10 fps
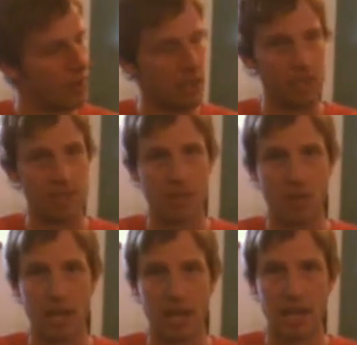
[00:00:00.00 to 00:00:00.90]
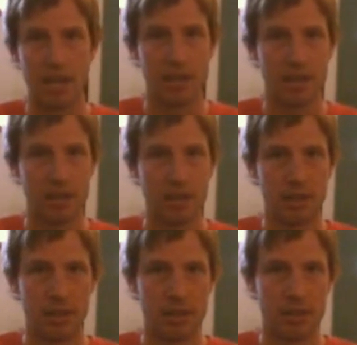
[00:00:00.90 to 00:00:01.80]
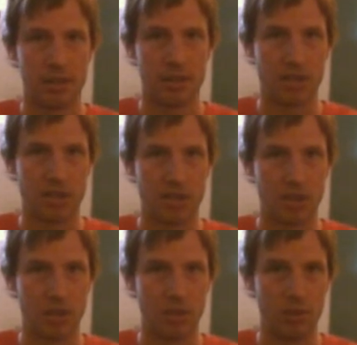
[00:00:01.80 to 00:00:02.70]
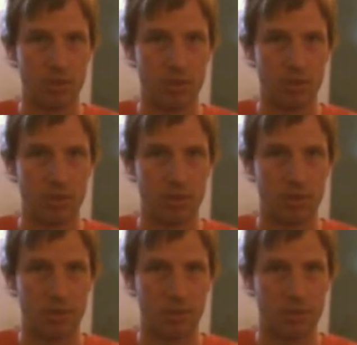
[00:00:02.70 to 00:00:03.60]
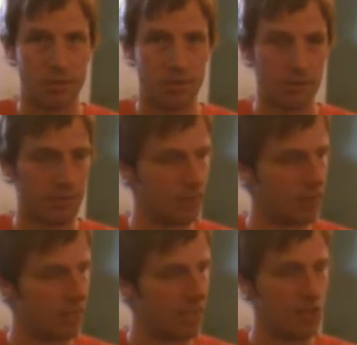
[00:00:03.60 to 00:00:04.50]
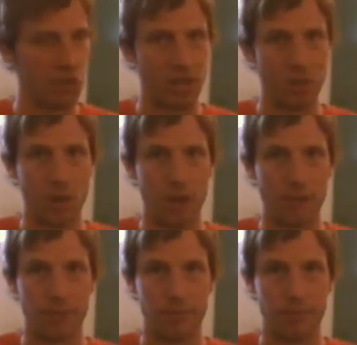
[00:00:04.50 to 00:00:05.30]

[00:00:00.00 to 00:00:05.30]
This is 3, string 2, and then string 1.